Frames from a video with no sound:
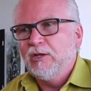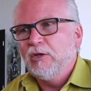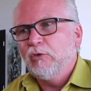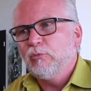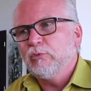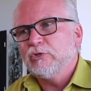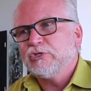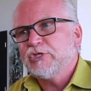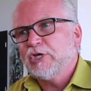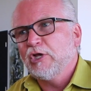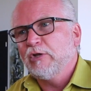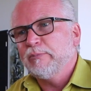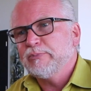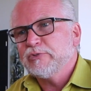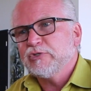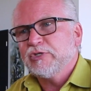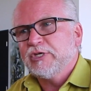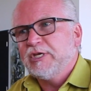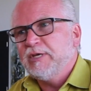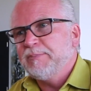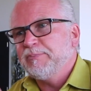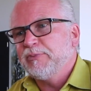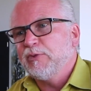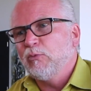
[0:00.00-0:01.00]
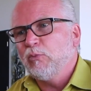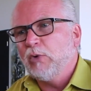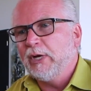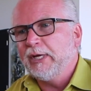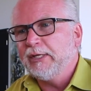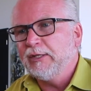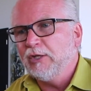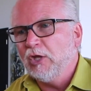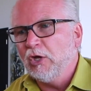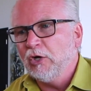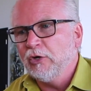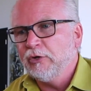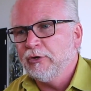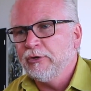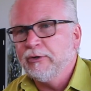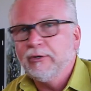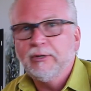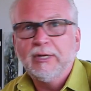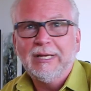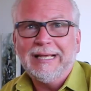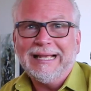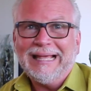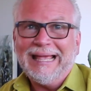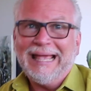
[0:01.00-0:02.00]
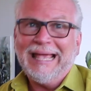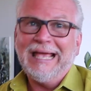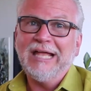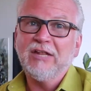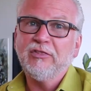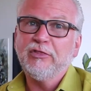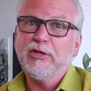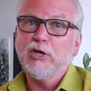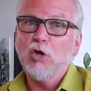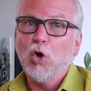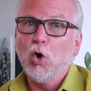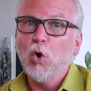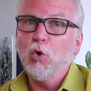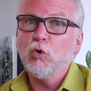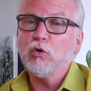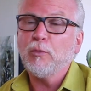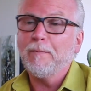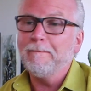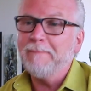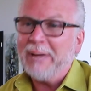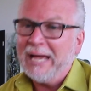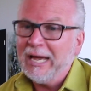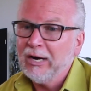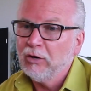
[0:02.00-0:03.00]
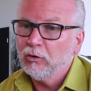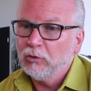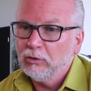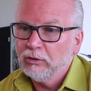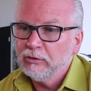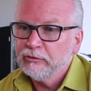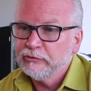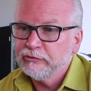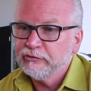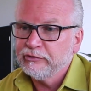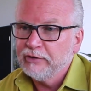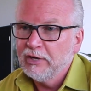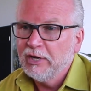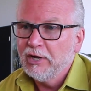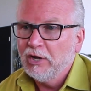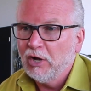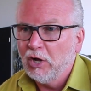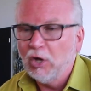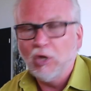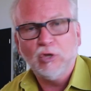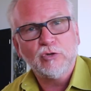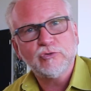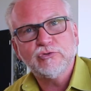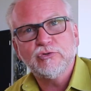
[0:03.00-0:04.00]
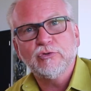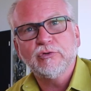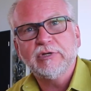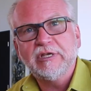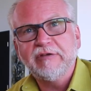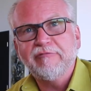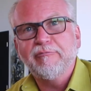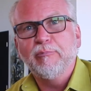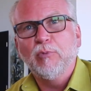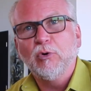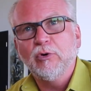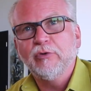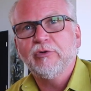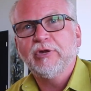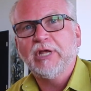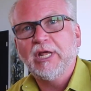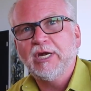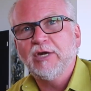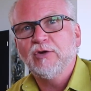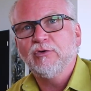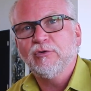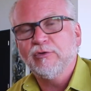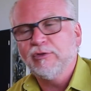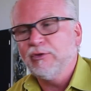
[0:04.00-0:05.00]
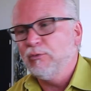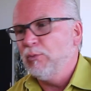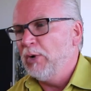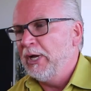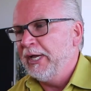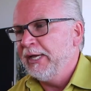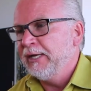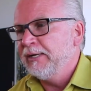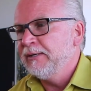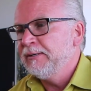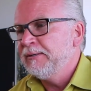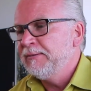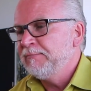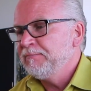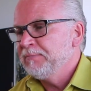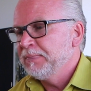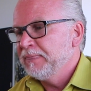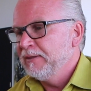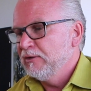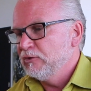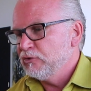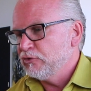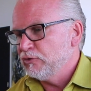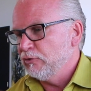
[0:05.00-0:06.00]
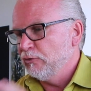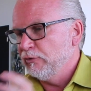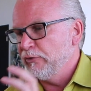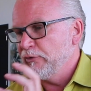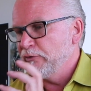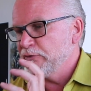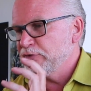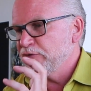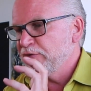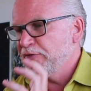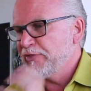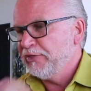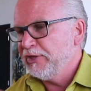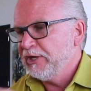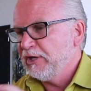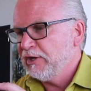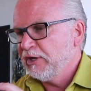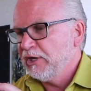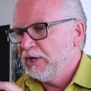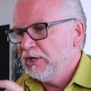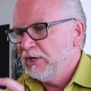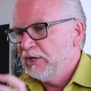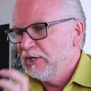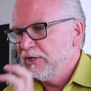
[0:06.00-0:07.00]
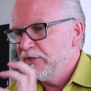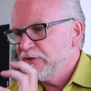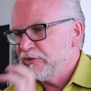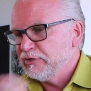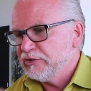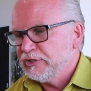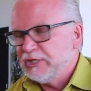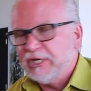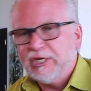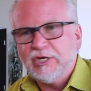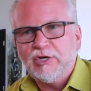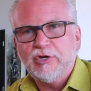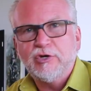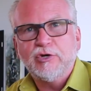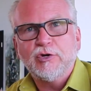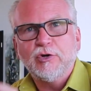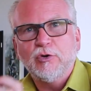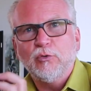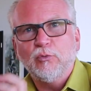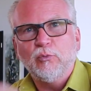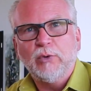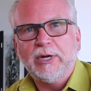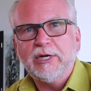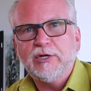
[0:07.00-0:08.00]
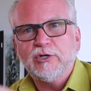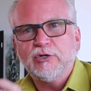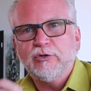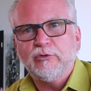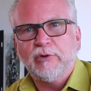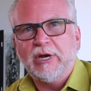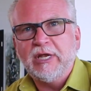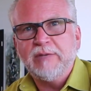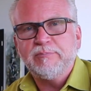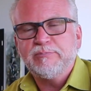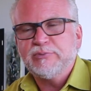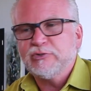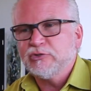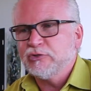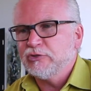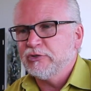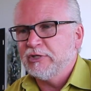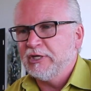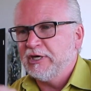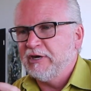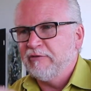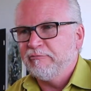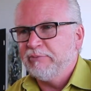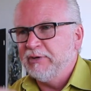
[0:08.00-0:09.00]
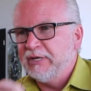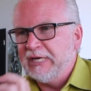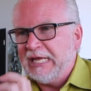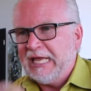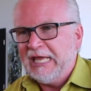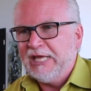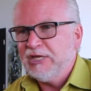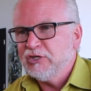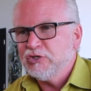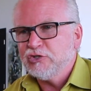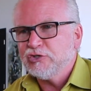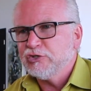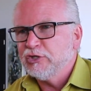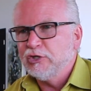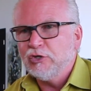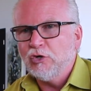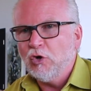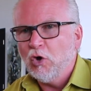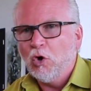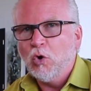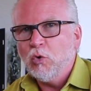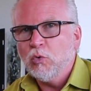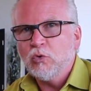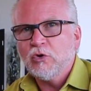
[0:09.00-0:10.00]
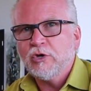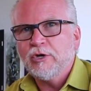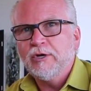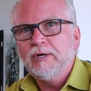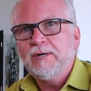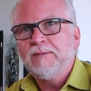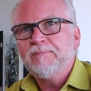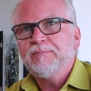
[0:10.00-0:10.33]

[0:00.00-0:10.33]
which helps keep the wine longer, and the oak barrels also give more tannin to the wine, so those thick-skinned red grapes that have been aged in oak